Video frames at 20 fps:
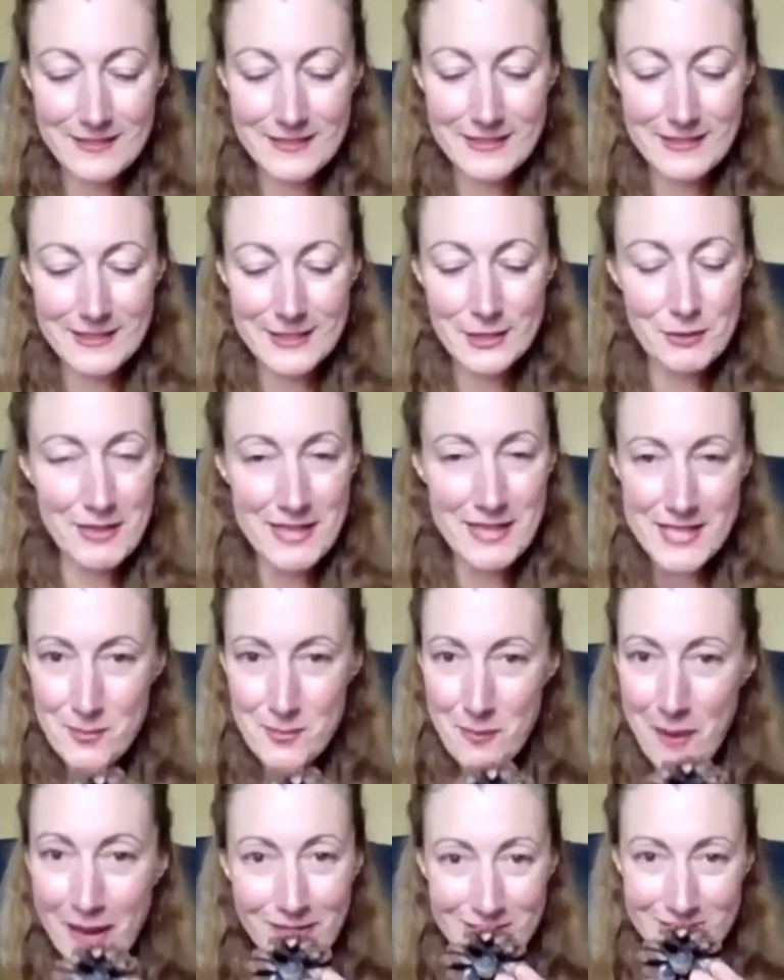Is there any
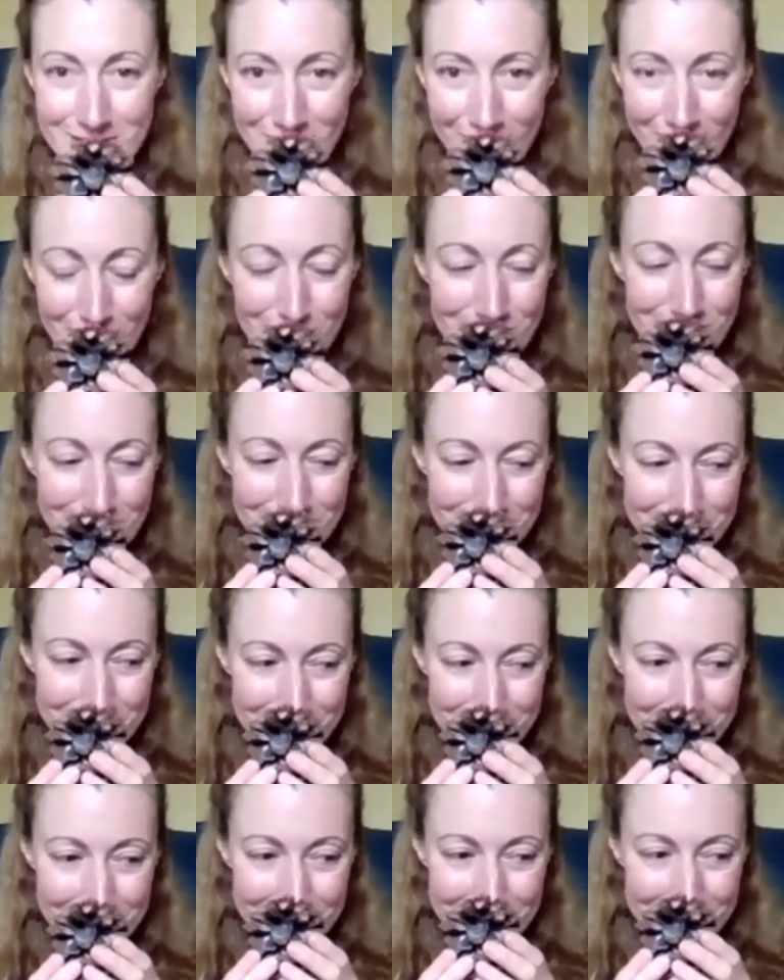smell at all?
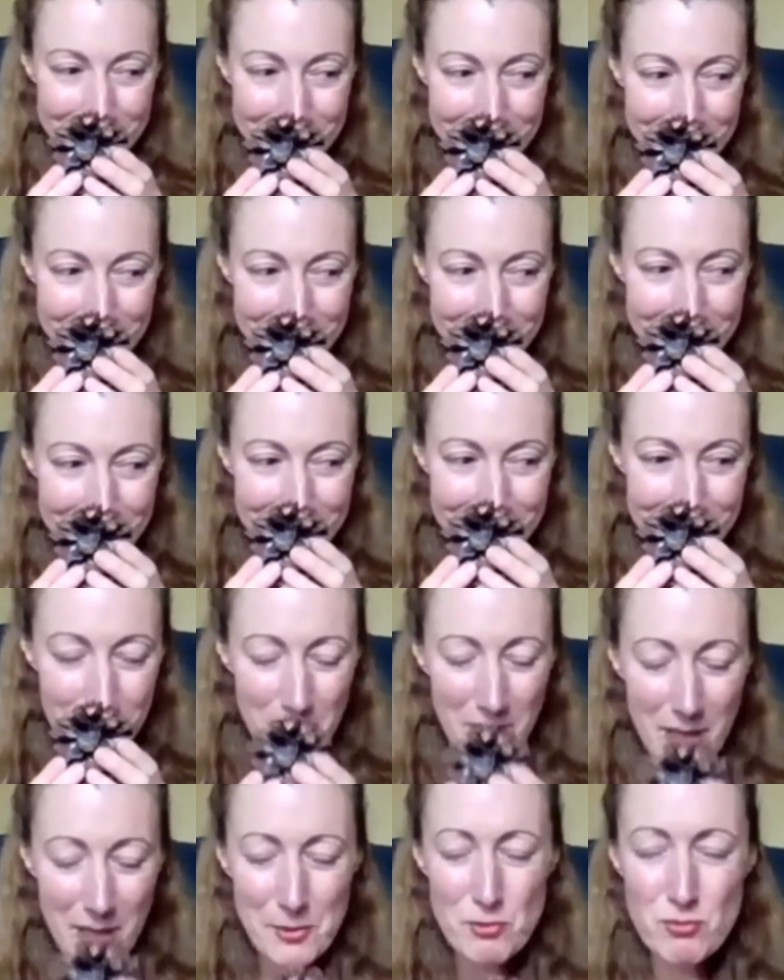
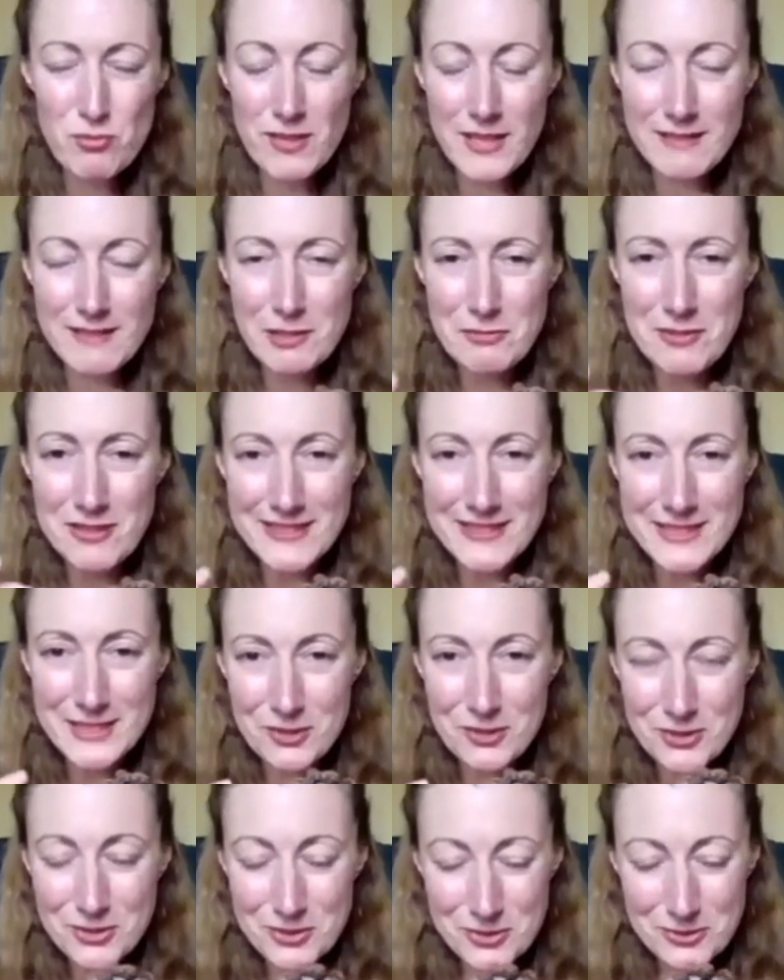Might be really, really
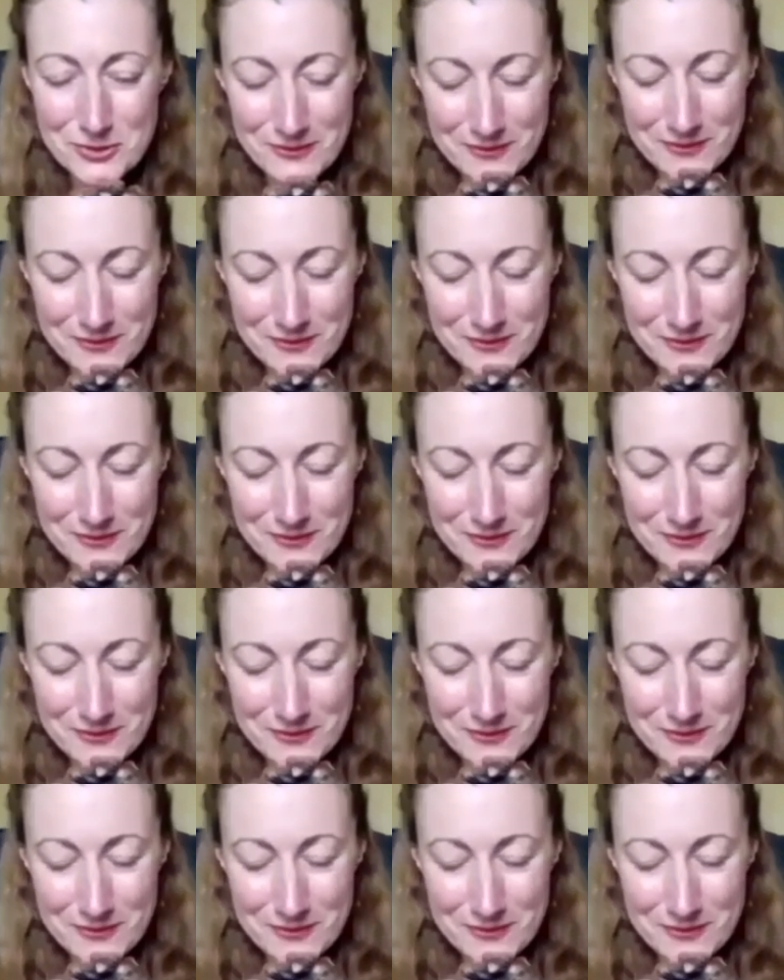subtle.